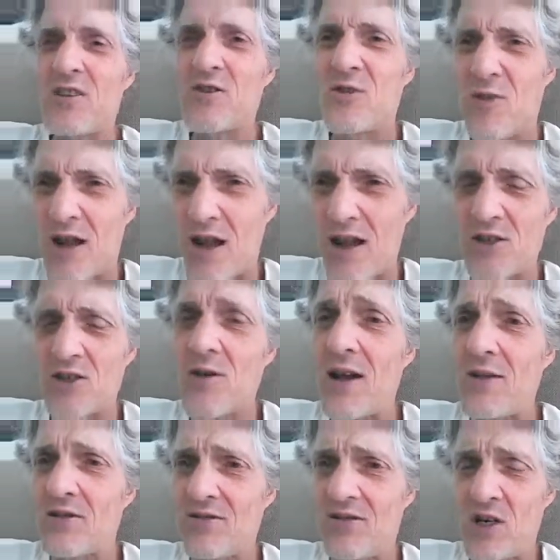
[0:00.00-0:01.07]
So
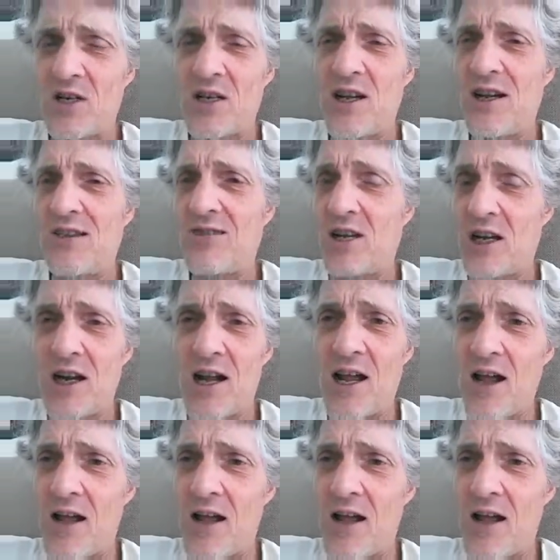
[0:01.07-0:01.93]
I was very dehydrated.